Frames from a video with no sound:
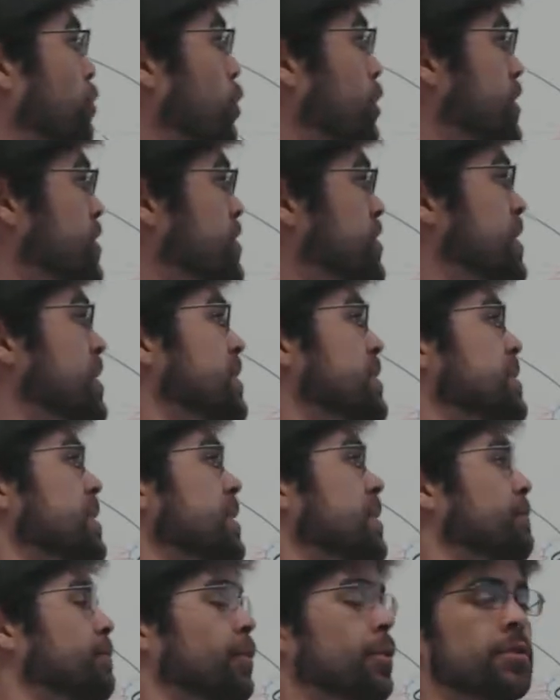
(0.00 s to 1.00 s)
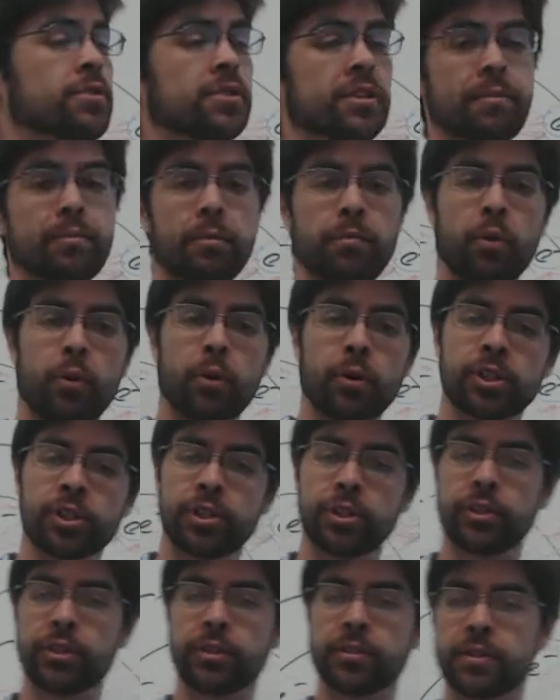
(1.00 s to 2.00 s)
force is inversely
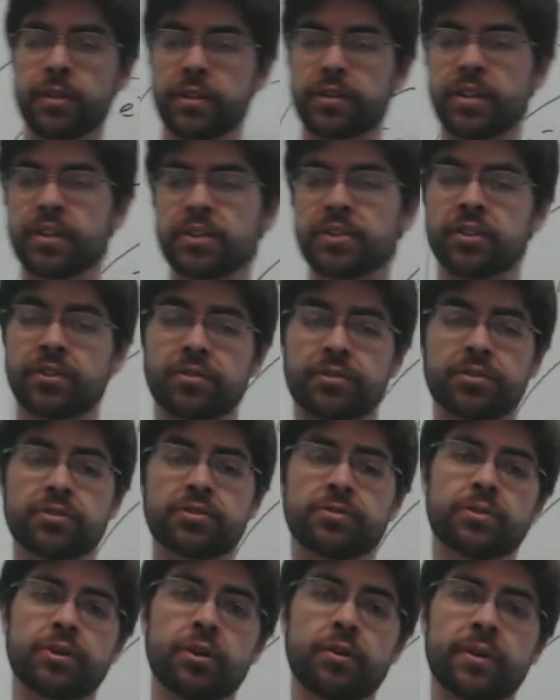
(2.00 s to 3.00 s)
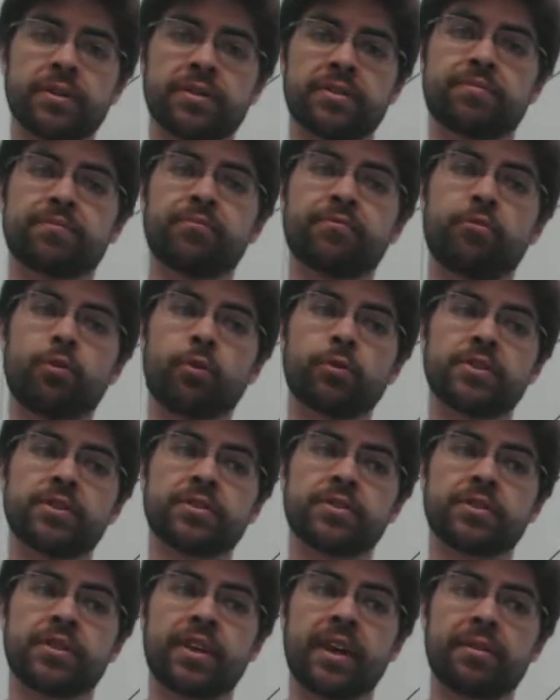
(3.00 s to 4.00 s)
proportional to the distance. So as
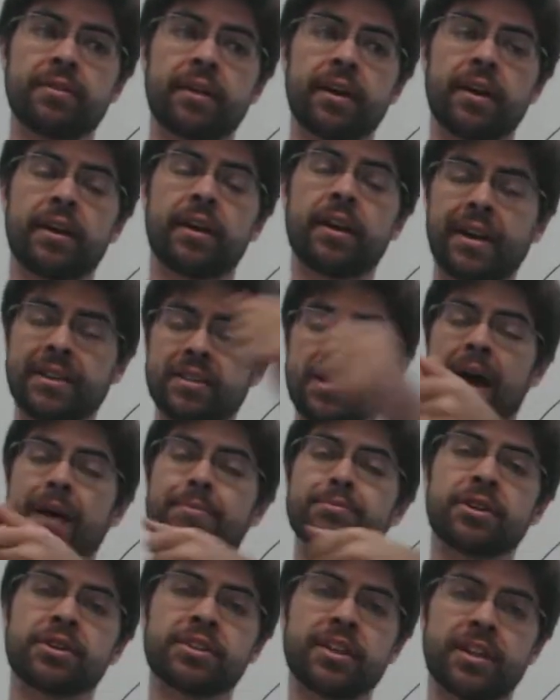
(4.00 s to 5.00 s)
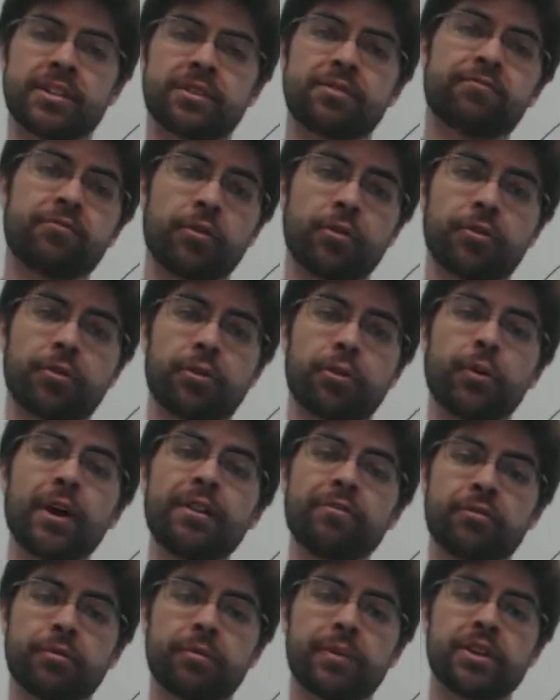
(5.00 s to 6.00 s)
objects get further
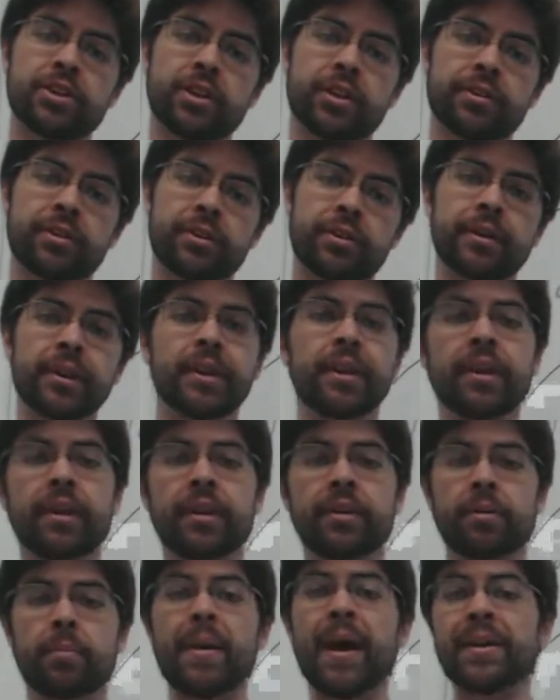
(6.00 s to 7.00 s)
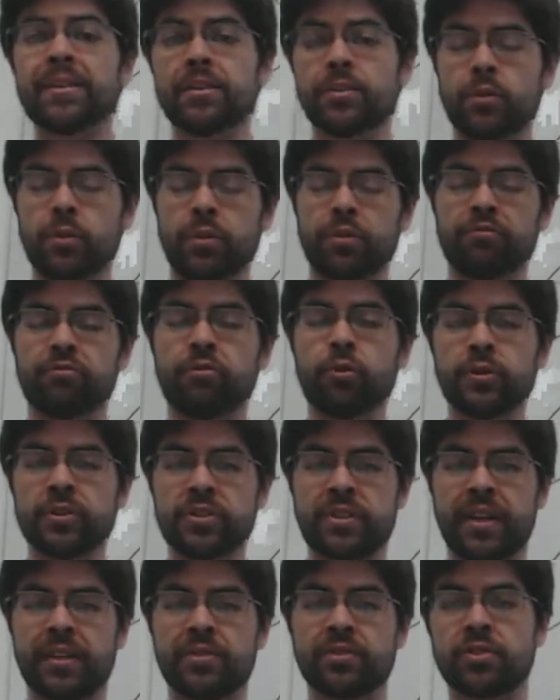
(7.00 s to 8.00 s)
away from each other, the magnitude of the
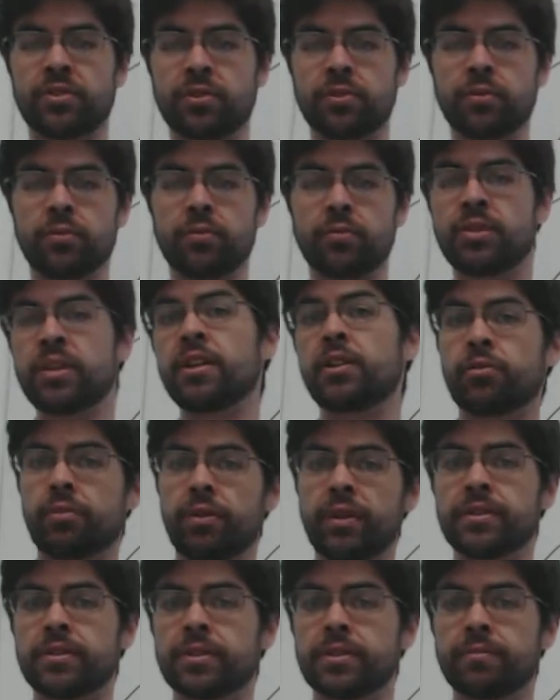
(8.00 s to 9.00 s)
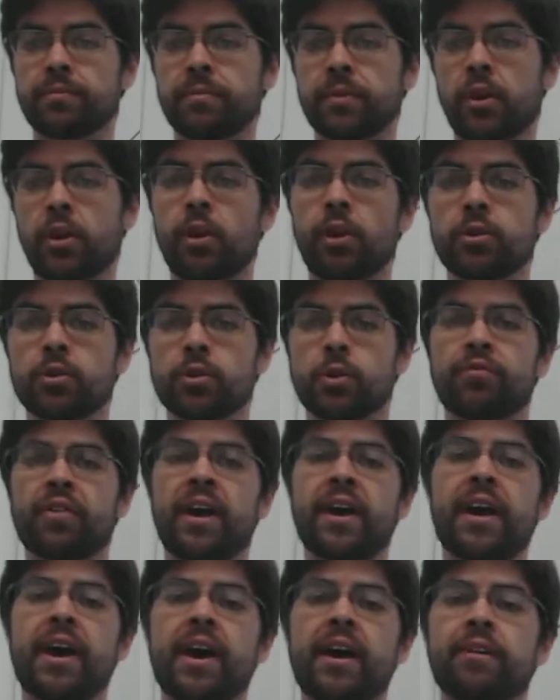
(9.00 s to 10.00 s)
force tends to decrease. So if
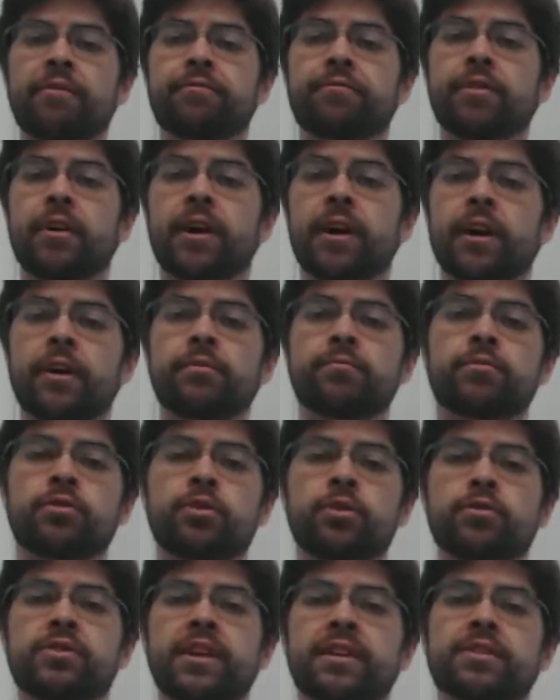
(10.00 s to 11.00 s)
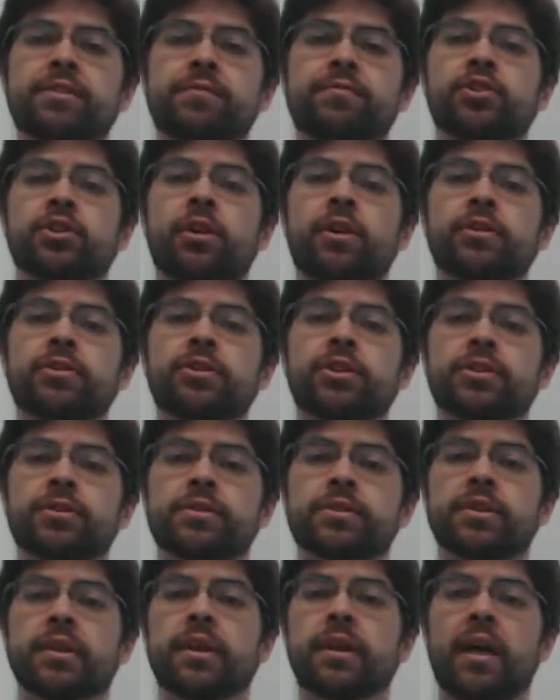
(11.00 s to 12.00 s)
I have two sets of
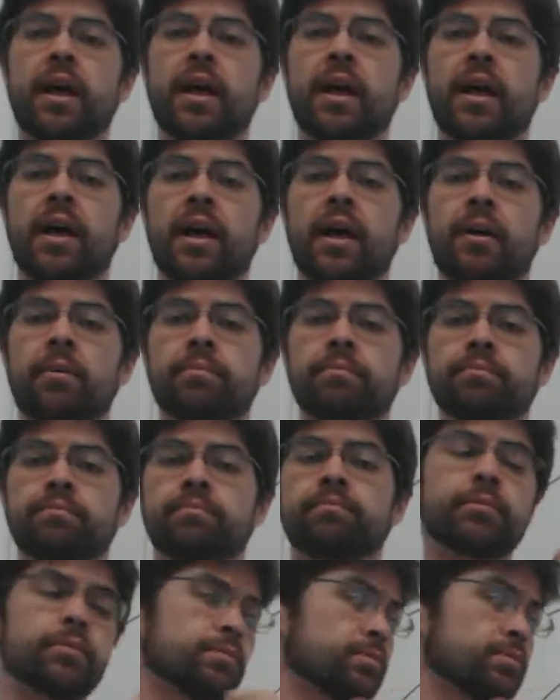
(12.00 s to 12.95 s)
charges, if